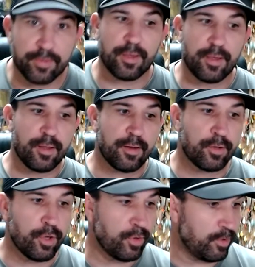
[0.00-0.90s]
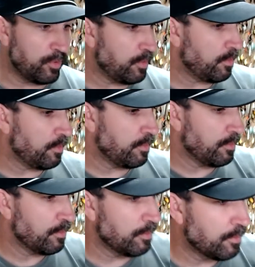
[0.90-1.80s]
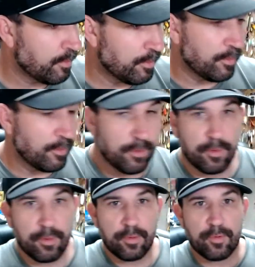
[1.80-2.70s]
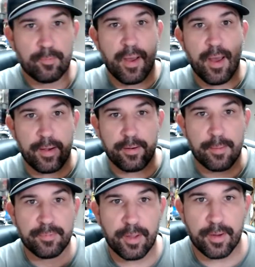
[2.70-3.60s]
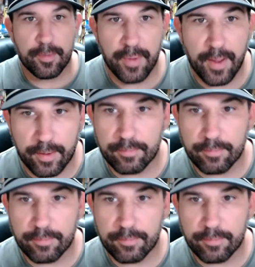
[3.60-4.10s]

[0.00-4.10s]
the kid in Goonies. This is mine, and I'm taking it back.